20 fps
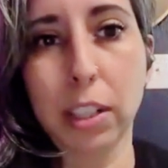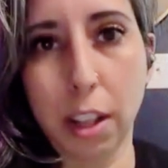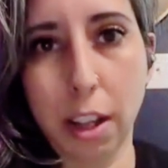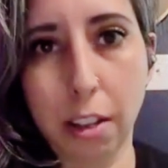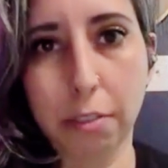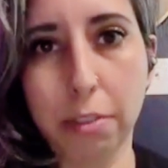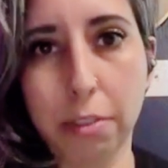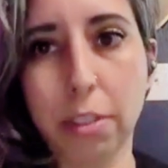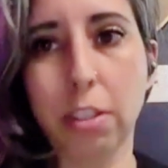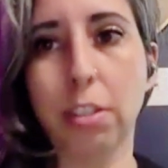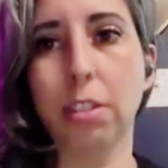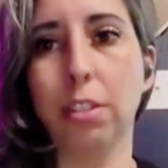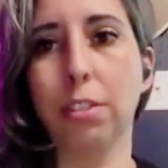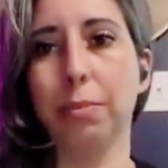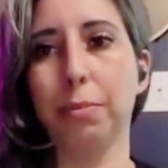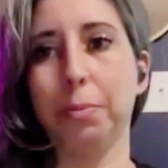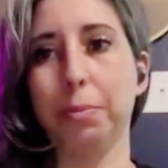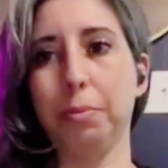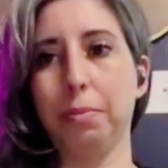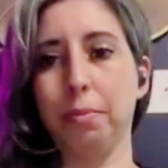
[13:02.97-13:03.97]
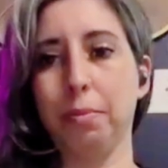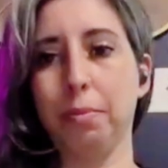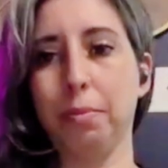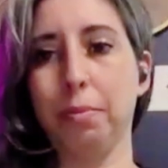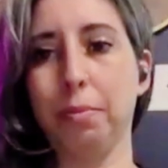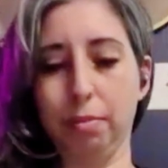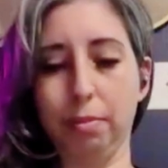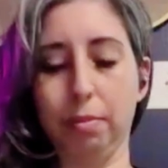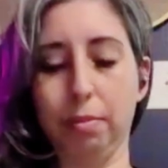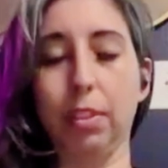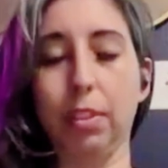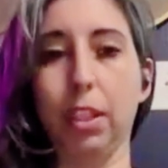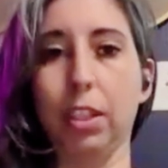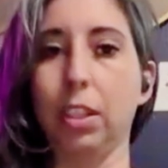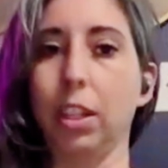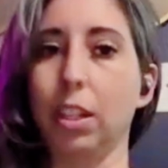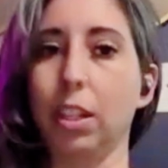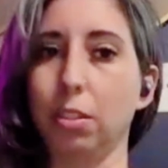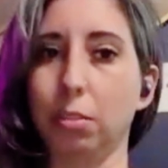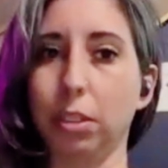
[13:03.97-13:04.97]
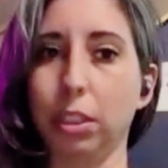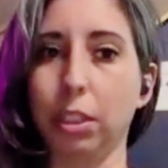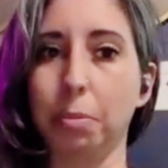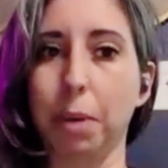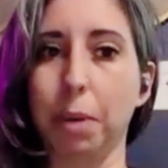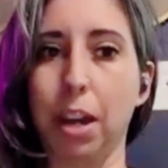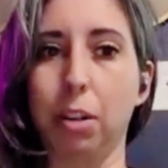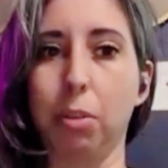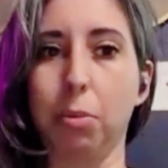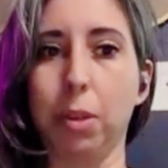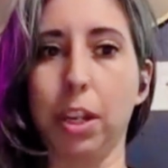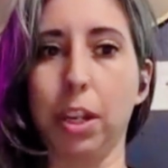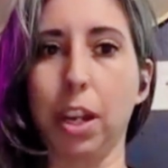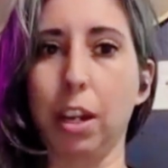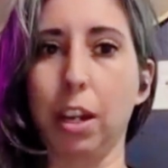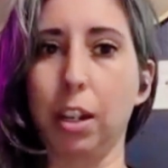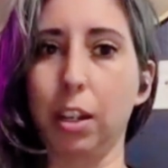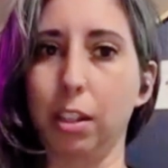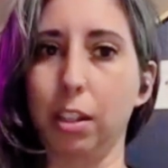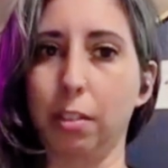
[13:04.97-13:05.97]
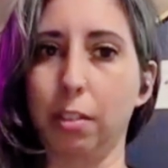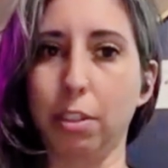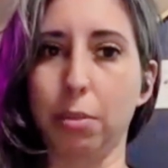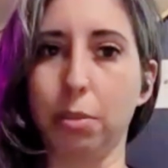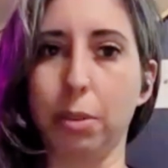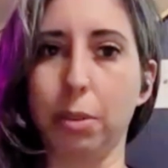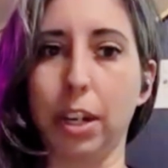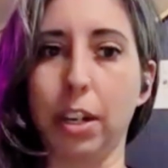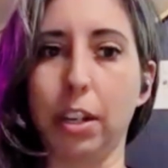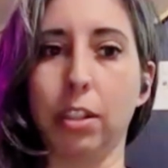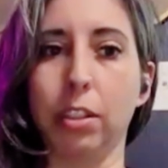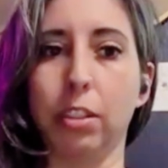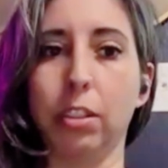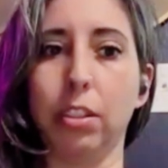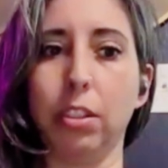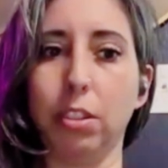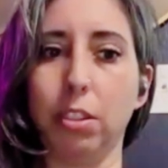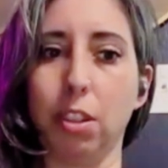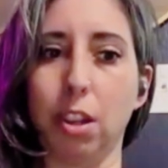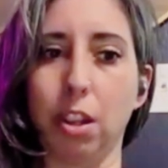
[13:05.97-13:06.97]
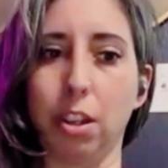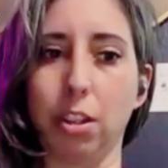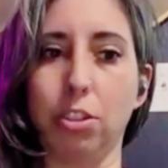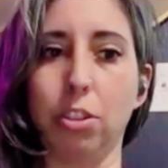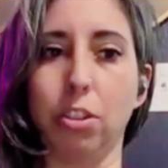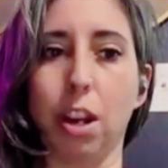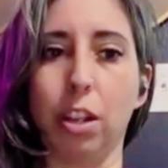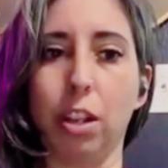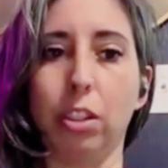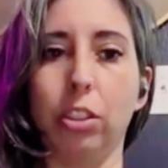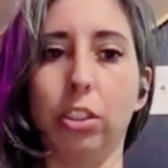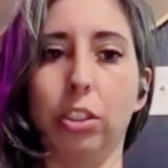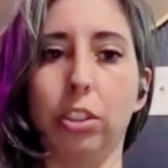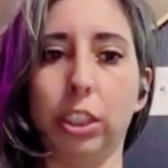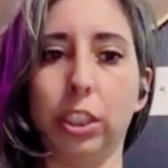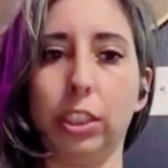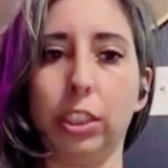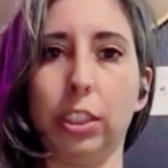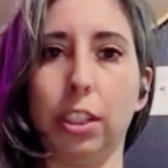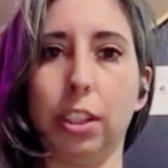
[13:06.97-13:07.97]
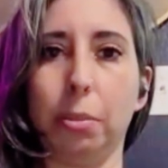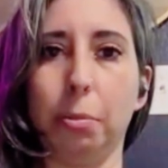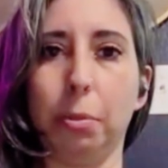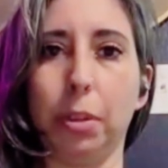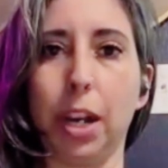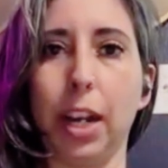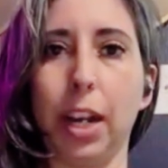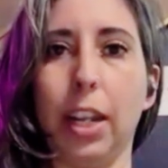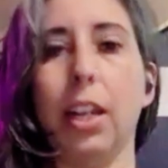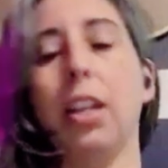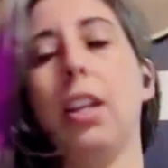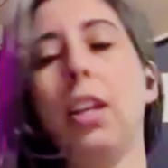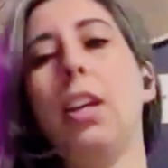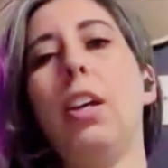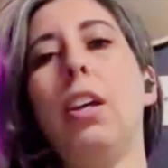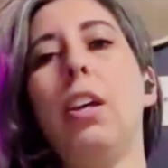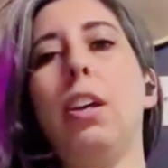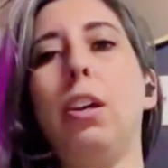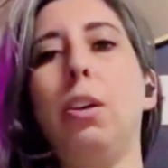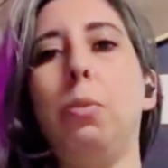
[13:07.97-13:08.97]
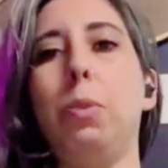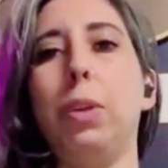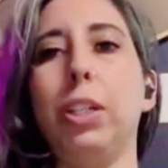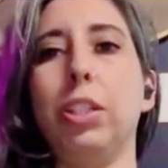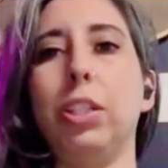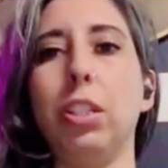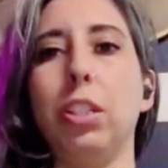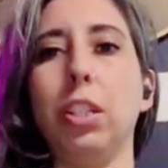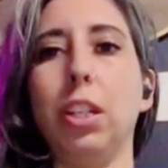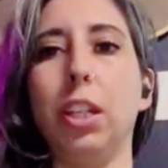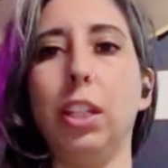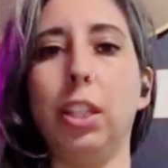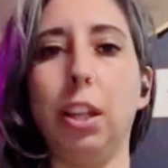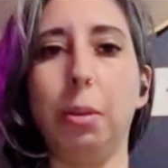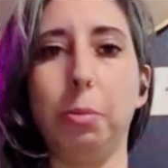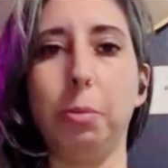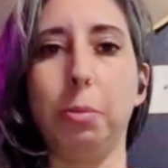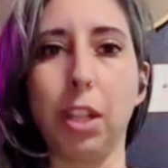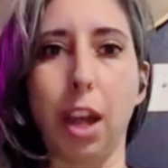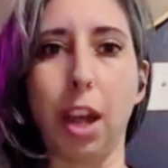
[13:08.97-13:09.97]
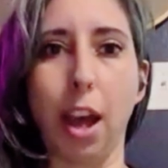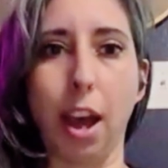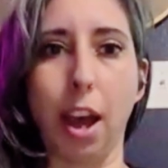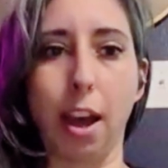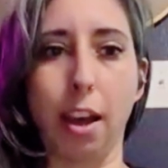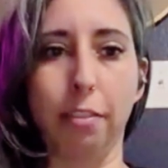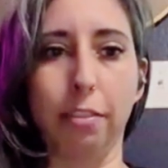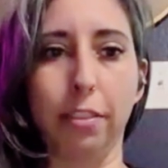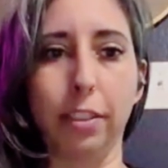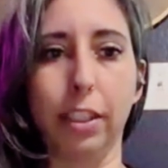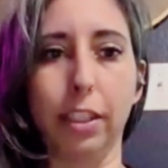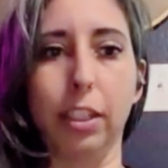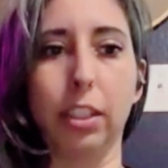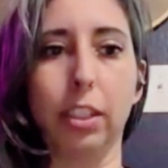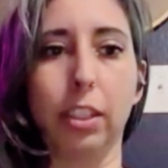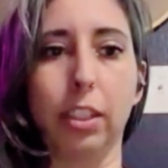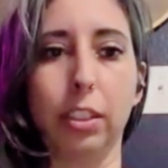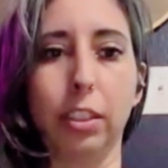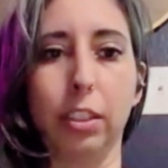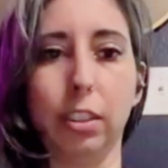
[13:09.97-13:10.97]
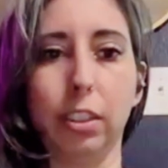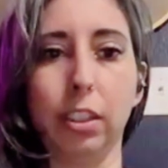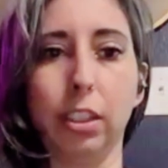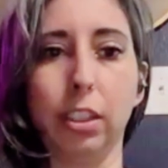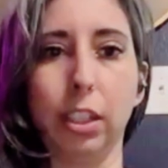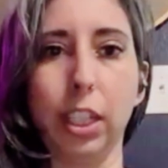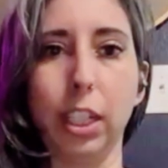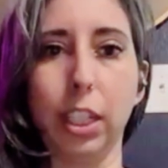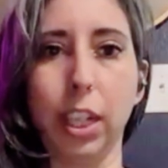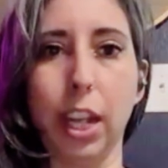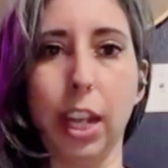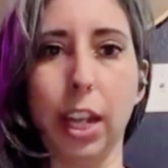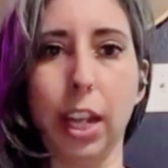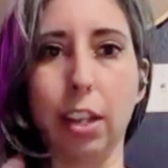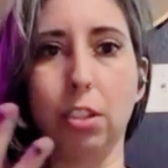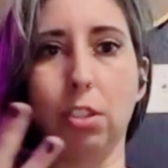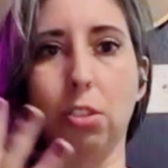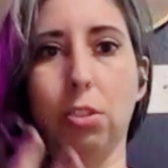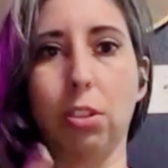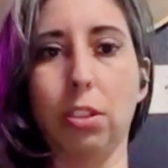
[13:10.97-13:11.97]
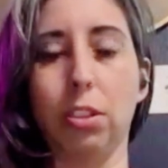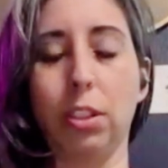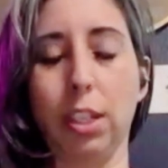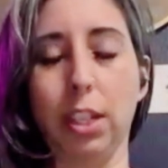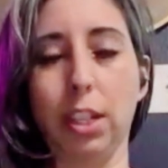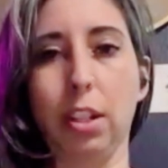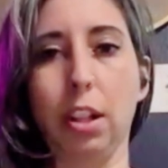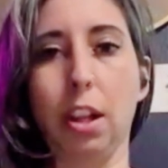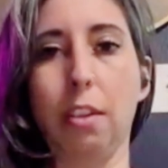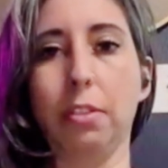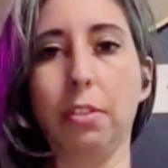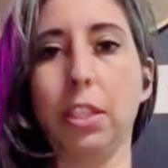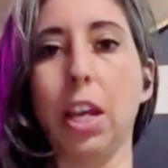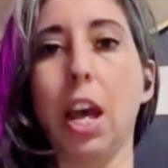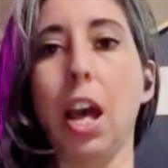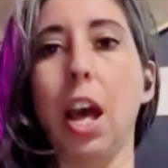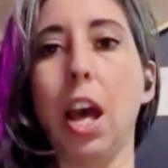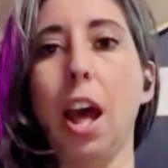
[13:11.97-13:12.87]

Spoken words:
gloves. Doesn't really matter what kind of gloves you wear, as long as you're not allergic to them, right? We just need them to have clean hands or clean gloves.